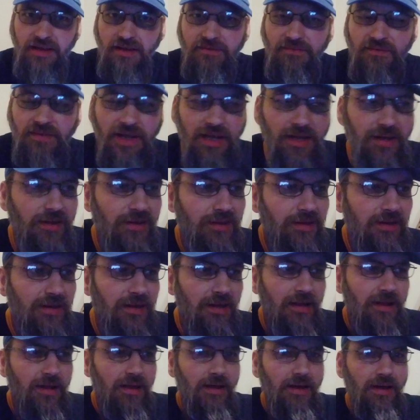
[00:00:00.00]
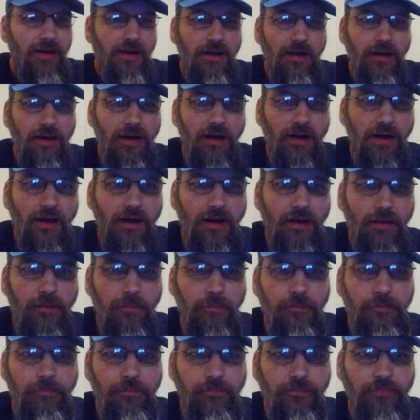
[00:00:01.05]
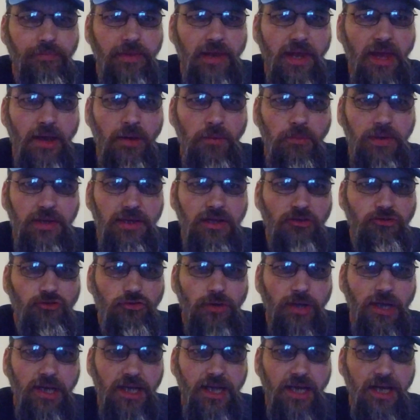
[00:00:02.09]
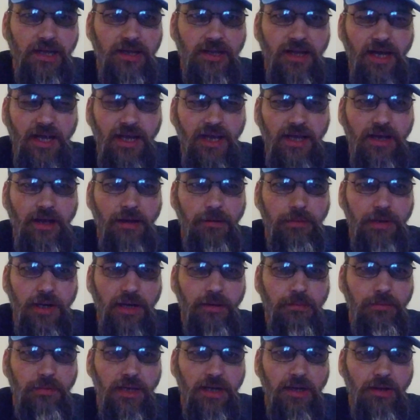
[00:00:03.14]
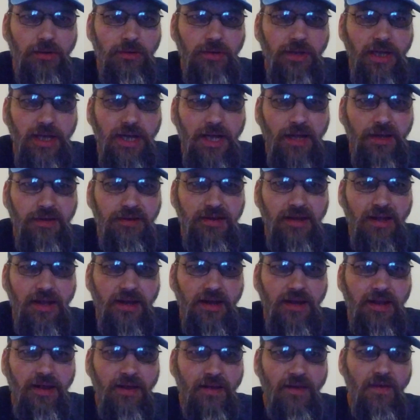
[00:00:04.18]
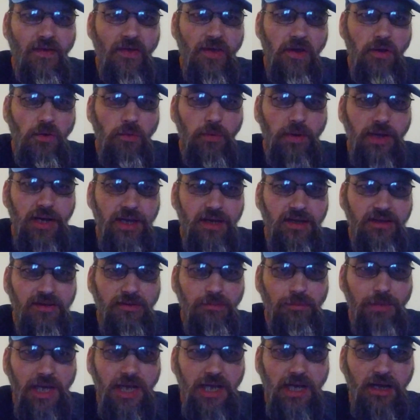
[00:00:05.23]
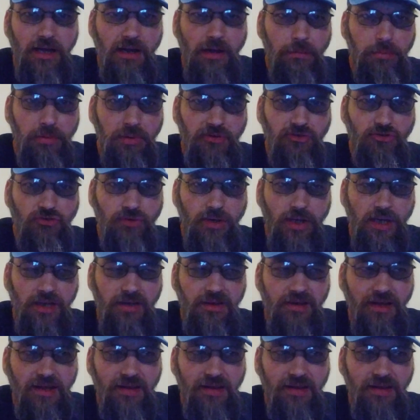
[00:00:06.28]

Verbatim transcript: defense. Um, and with the trade deadline coming up, you know, like I said, we need to make a couple trades.